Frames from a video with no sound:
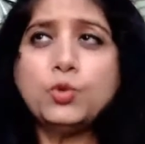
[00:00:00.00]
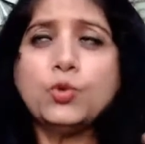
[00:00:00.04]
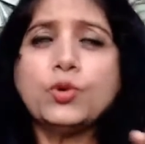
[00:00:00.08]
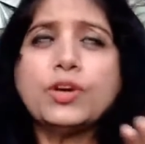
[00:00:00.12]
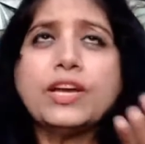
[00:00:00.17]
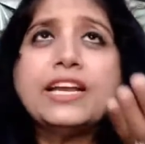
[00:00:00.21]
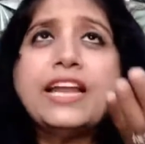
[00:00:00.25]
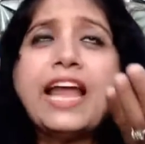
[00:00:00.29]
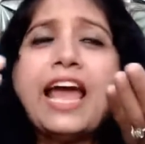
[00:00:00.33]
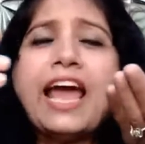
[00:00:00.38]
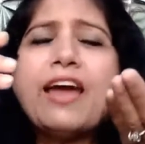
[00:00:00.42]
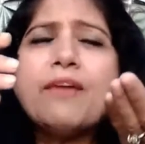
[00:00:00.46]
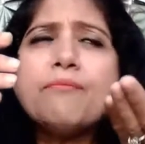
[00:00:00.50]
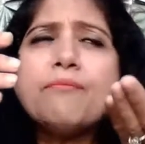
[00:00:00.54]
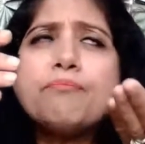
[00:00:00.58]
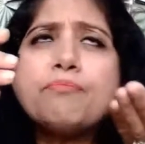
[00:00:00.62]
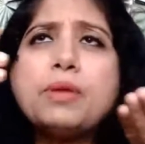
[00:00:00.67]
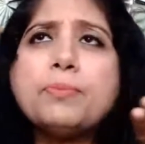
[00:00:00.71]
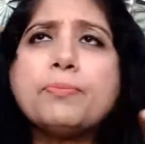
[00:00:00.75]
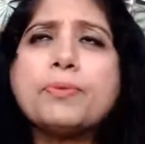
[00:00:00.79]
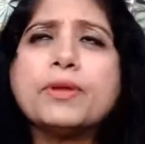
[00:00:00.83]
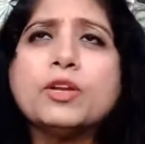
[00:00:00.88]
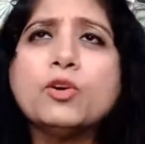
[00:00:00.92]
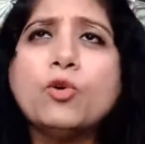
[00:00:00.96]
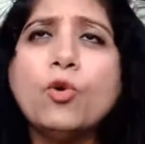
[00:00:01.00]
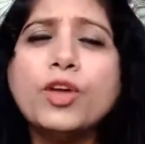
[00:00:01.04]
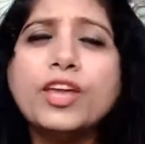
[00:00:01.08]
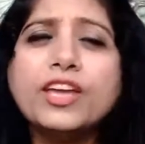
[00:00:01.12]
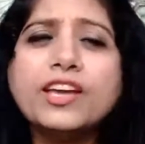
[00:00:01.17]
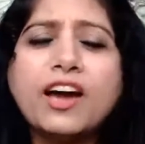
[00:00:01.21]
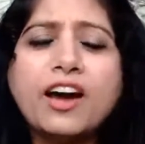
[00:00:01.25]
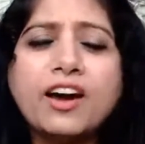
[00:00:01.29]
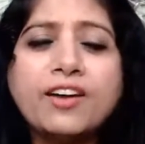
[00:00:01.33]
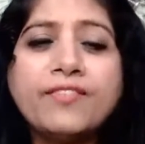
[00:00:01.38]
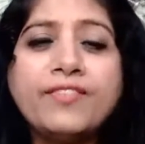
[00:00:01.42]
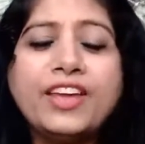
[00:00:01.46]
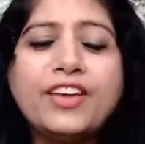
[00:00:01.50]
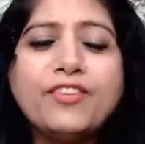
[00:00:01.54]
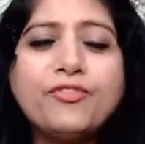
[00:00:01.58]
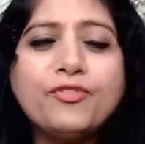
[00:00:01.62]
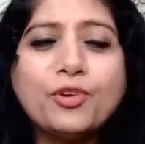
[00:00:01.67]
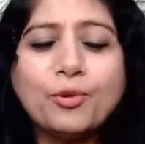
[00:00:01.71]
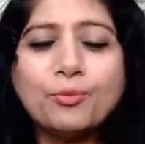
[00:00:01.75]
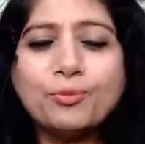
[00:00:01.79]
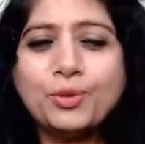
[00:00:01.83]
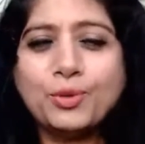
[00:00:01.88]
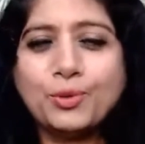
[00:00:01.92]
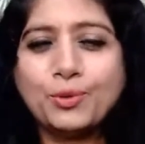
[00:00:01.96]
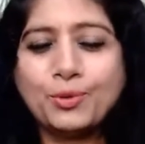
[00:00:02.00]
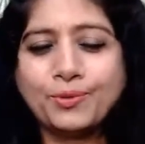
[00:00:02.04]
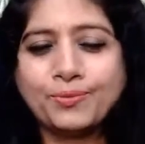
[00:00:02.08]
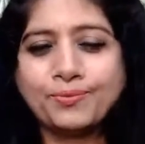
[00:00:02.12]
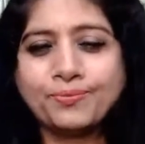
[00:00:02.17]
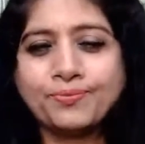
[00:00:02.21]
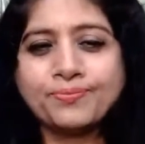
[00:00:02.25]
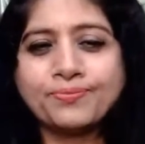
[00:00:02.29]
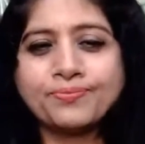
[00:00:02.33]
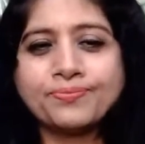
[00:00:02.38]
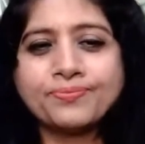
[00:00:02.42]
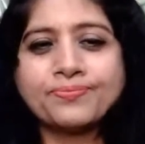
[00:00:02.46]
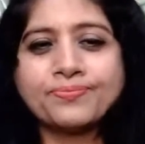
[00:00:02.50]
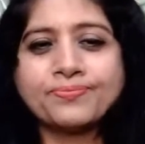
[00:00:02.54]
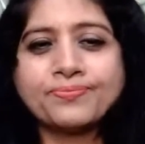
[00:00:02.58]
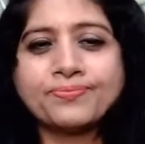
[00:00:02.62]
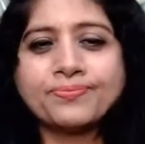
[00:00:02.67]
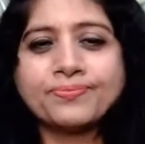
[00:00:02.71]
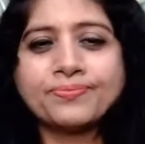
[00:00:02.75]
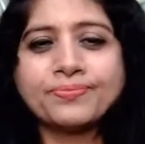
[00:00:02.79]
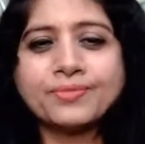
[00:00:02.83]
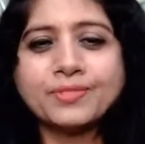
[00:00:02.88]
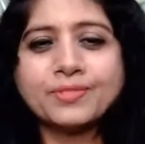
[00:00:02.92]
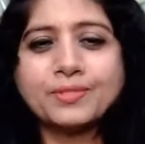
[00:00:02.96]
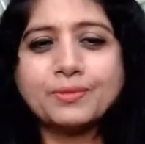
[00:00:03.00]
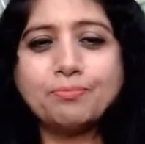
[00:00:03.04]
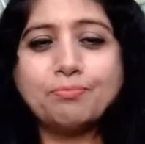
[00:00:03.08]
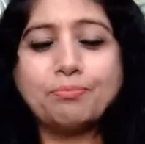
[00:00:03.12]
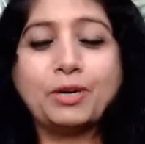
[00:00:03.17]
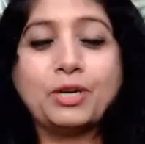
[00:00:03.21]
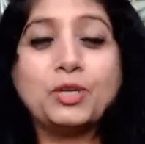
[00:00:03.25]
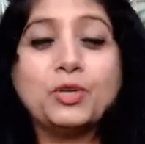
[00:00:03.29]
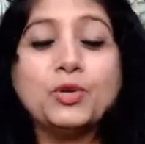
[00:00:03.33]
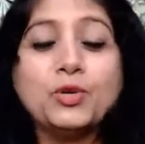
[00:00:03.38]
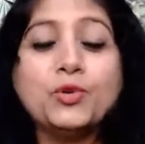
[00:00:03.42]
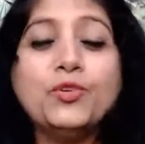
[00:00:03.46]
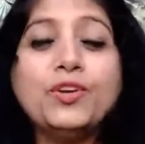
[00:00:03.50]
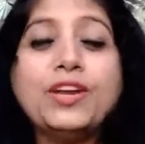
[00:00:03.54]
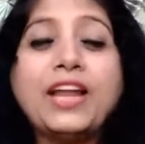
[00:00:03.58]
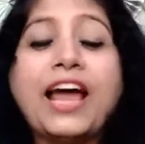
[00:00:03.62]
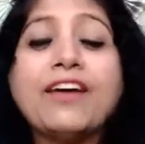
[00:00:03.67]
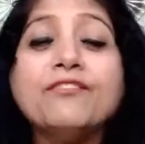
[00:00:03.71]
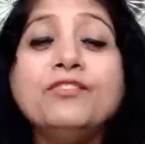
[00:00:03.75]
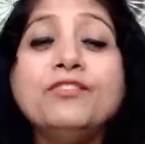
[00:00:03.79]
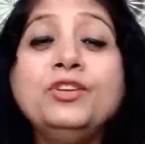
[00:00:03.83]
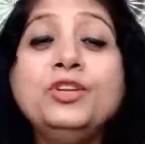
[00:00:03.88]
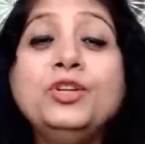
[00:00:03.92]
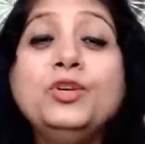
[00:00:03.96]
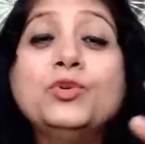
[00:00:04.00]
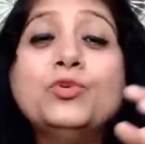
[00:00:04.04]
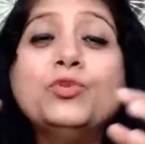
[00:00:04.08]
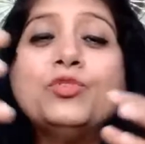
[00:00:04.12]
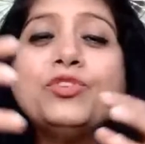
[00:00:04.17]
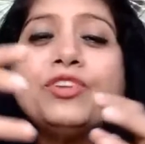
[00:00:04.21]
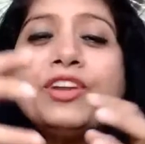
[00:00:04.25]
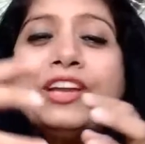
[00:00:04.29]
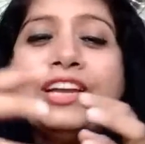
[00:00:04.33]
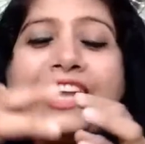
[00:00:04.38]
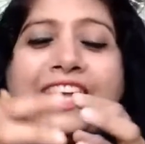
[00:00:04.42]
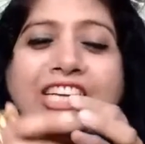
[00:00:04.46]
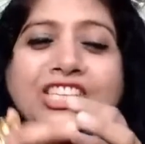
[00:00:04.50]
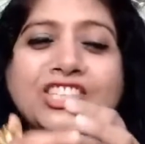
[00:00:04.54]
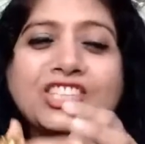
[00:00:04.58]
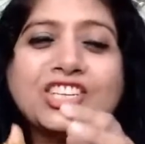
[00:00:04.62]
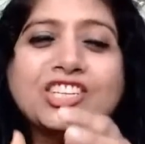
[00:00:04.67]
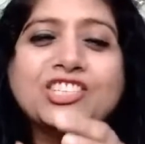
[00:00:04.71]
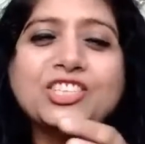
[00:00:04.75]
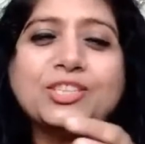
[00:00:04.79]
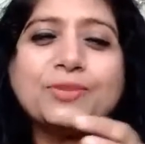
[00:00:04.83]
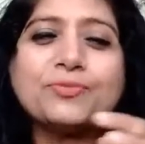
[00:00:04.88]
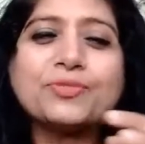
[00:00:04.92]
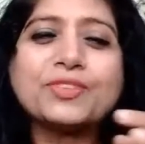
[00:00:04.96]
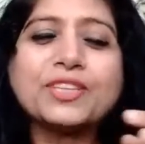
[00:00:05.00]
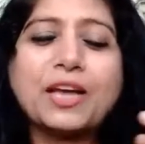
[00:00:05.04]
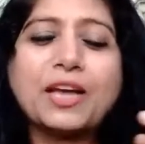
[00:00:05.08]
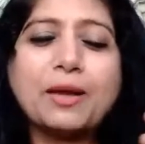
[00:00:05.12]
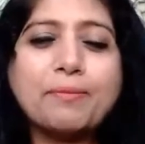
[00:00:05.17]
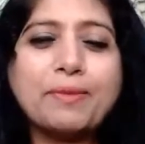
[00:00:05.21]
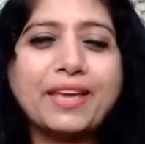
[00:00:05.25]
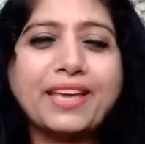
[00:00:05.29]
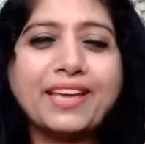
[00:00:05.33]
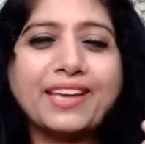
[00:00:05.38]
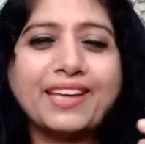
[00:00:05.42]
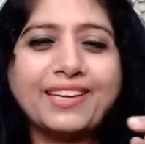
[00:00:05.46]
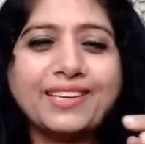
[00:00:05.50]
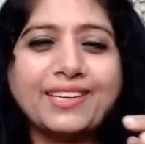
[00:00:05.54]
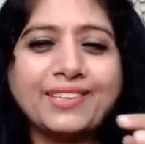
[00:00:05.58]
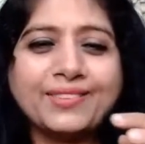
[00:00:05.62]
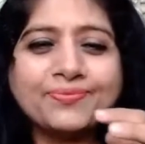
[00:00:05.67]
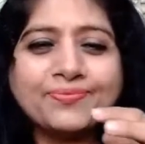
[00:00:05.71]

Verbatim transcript: You can have people going away from you, but you will have new relationships coming